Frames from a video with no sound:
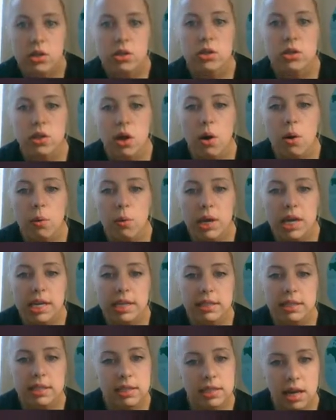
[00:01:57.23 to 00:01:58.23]
So we
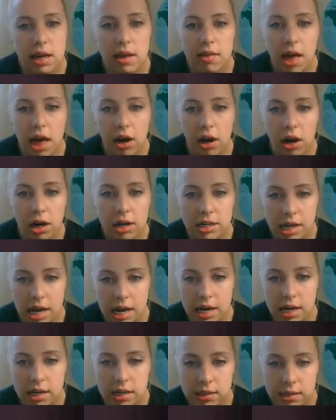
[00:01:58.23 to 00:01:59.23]
can see that our
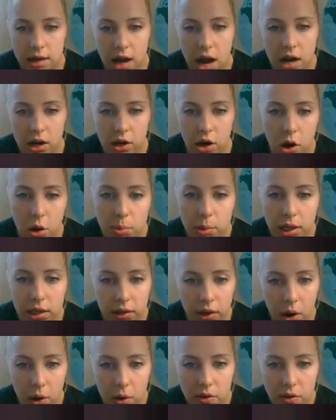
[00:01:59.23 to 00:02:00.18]
data does not go below